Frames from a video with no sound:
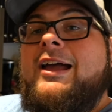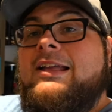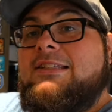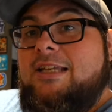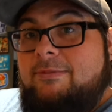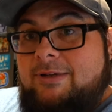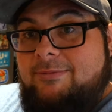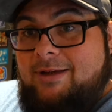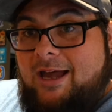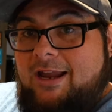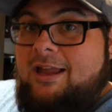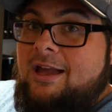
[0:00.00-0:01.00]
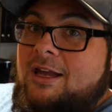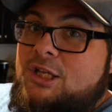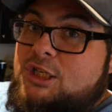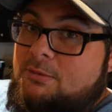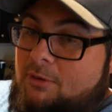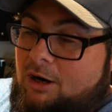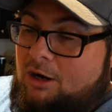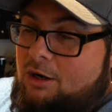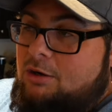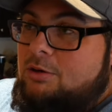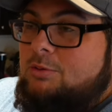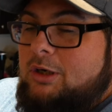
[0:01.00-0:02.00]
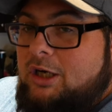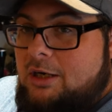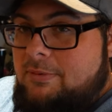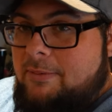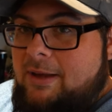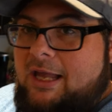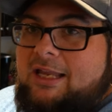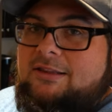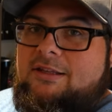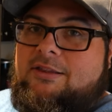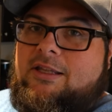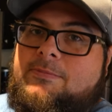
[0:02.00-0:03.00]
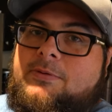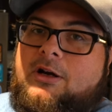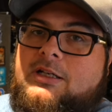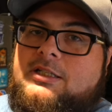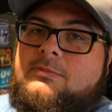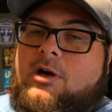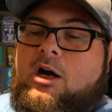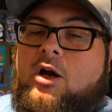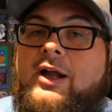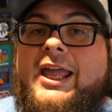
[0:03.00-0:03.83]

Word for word: It's coming back tomorrow. We're gonna be back at the theme parks tomorrow.